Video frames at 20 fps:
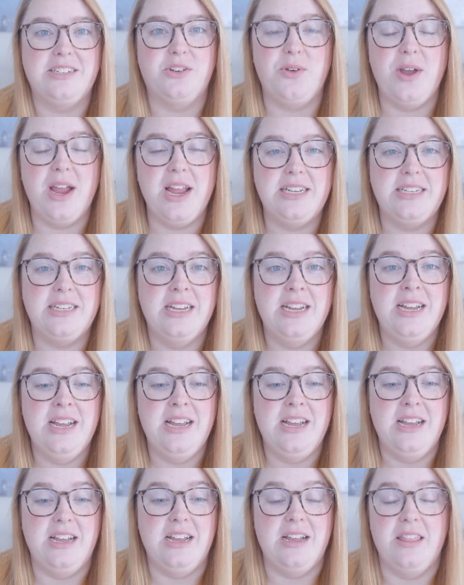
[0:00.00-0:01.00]
great
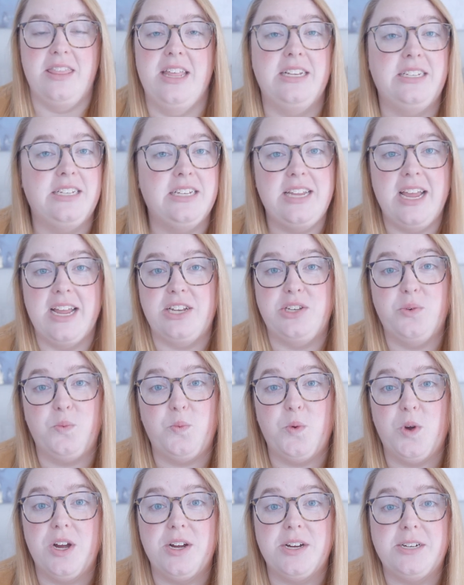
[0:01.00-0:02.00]
things to take to
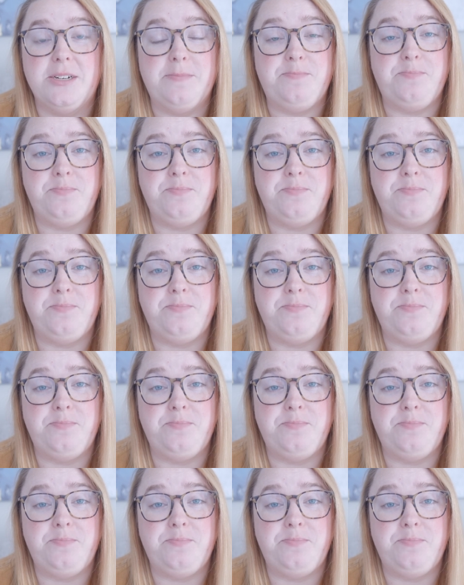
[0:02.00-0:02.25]
work,